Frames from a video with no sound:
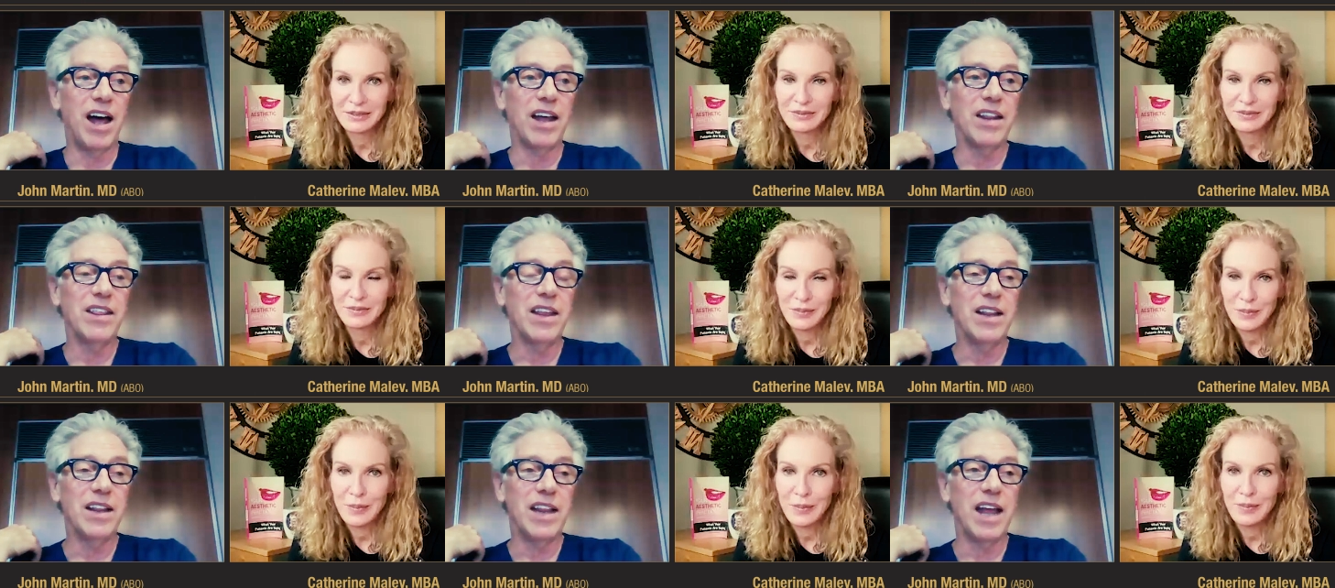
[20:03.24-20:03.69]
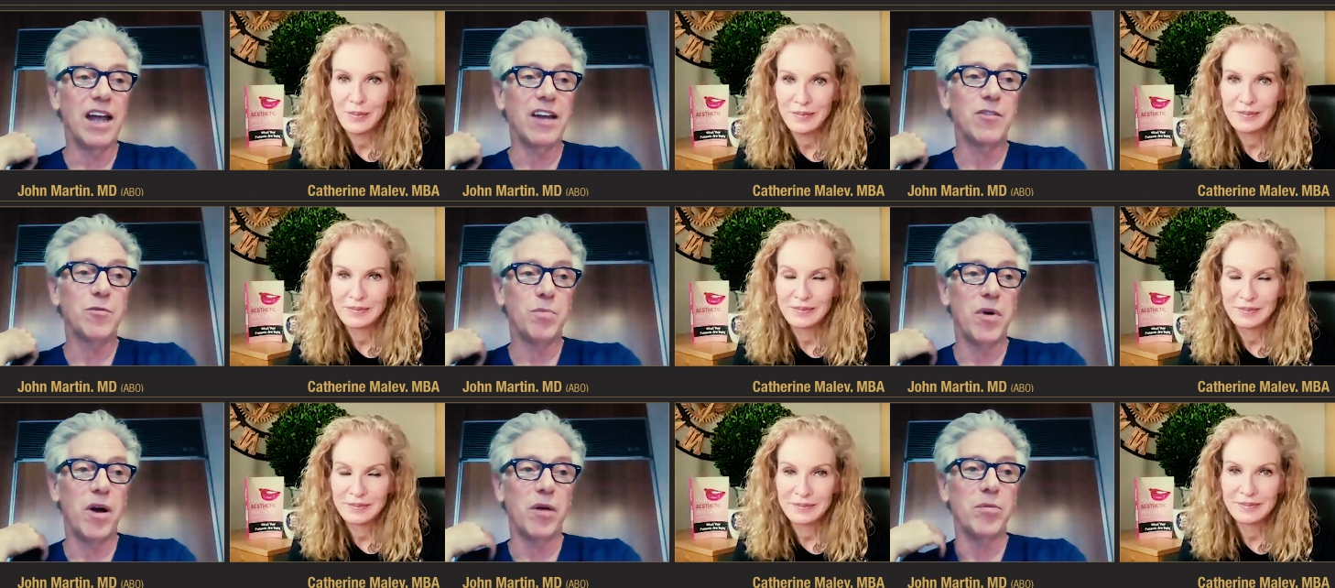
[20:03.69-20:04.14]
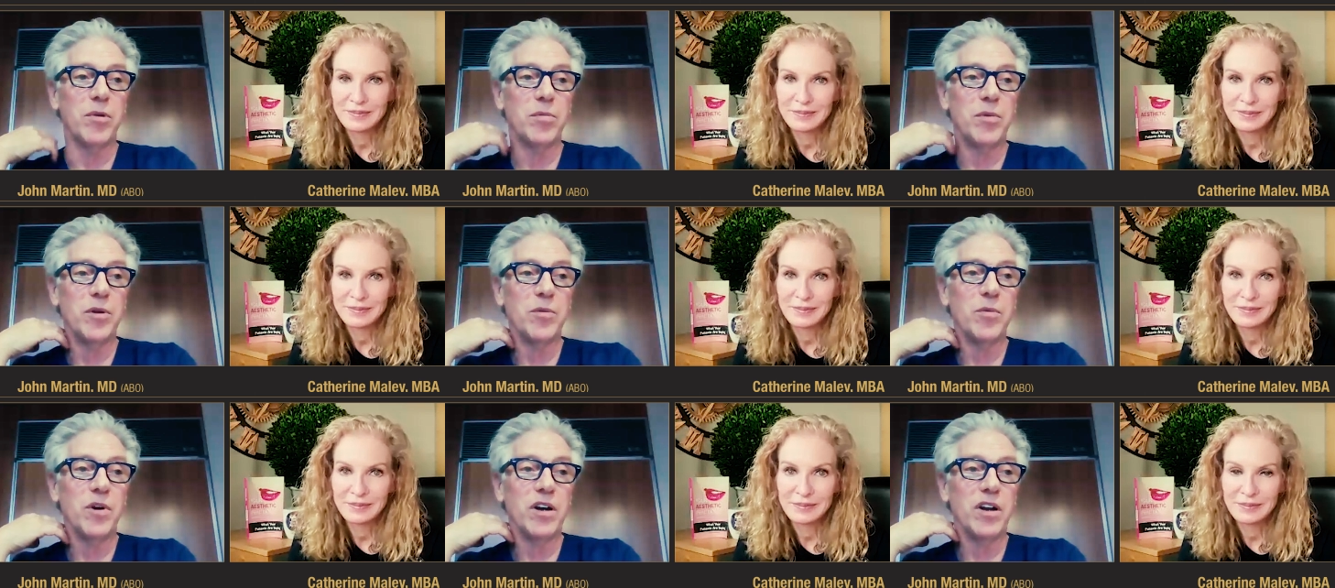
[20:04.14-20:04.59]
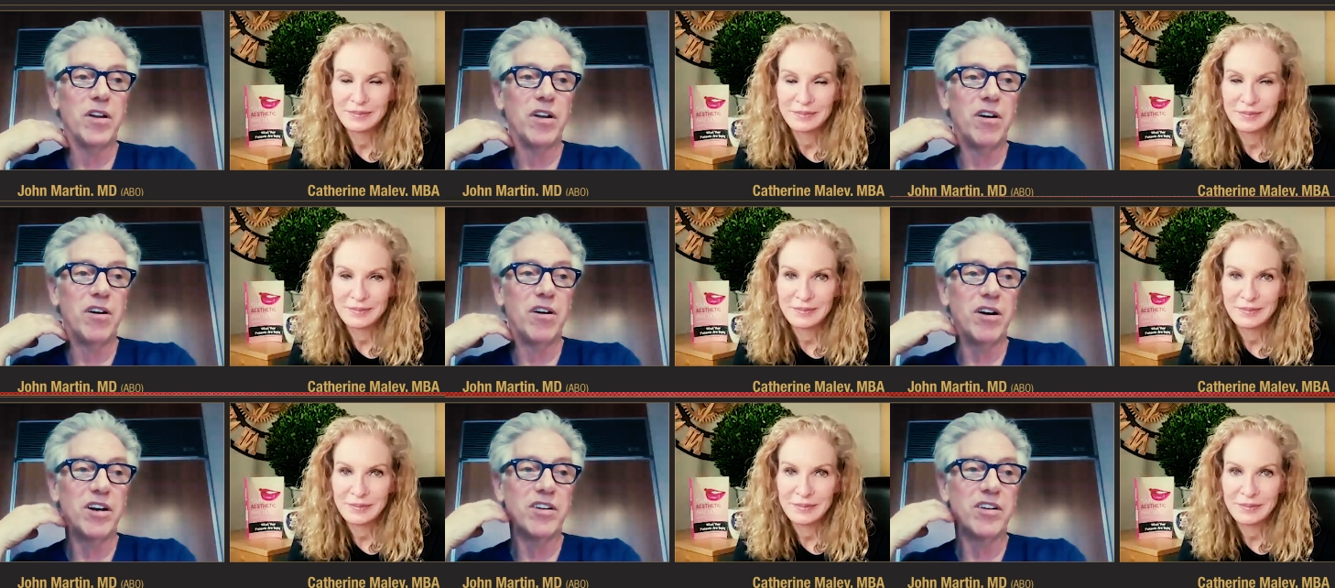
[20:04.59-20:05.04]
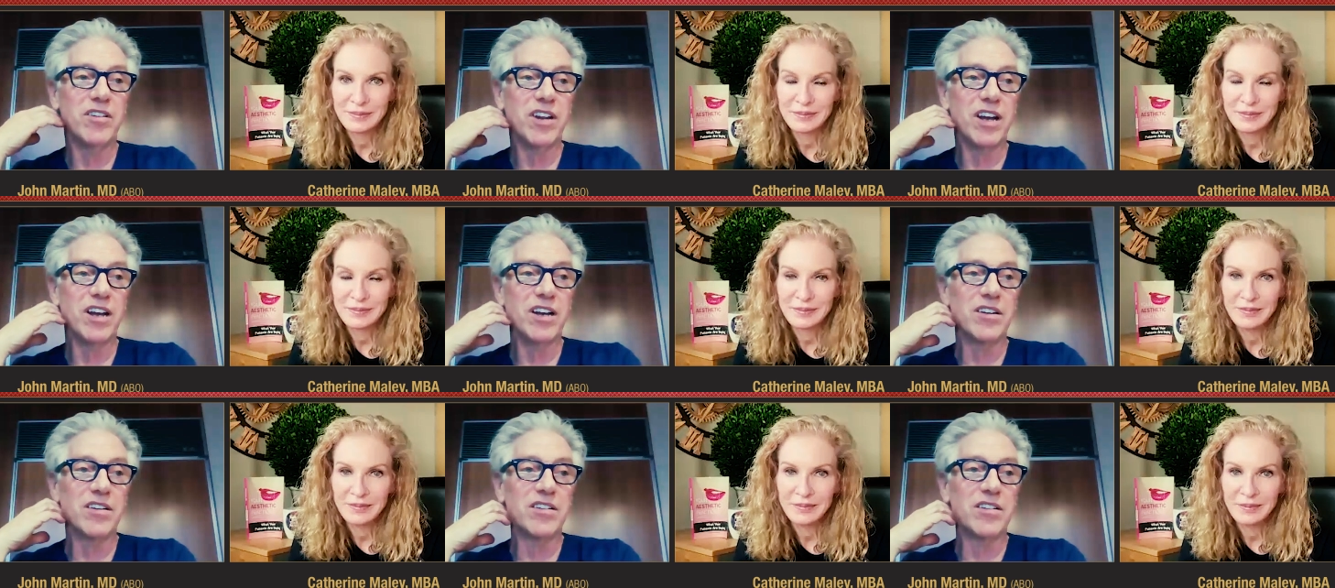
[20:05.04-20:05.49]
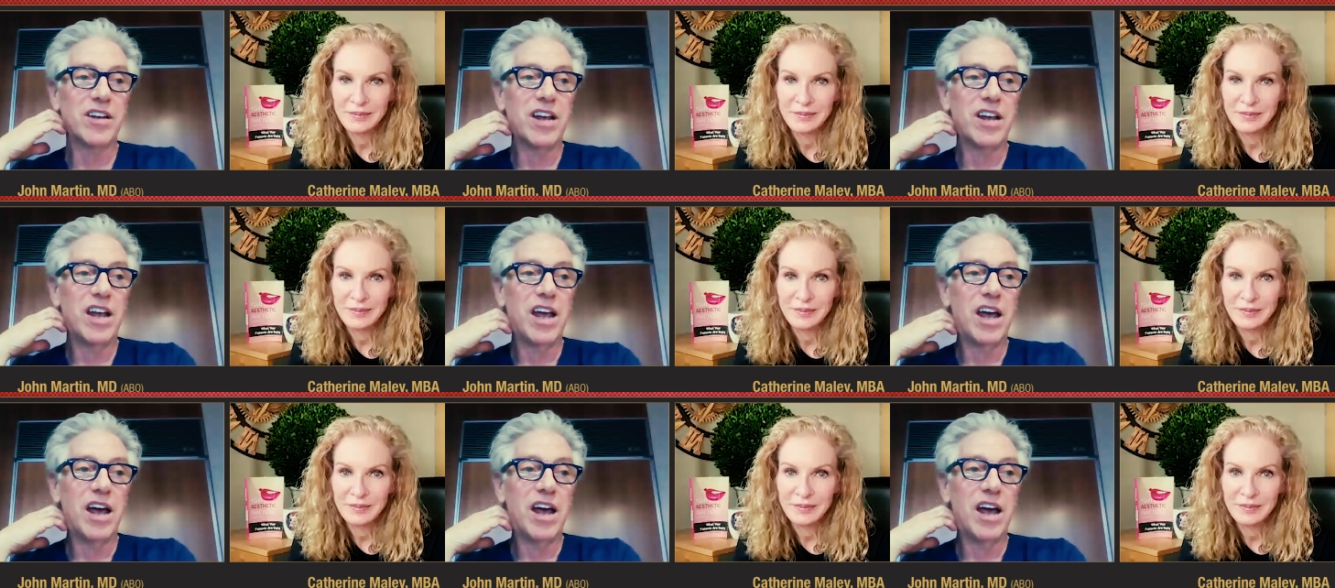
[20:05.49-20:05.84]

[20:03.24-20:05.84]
Speaker 1: I think that's probably one of the hardest things.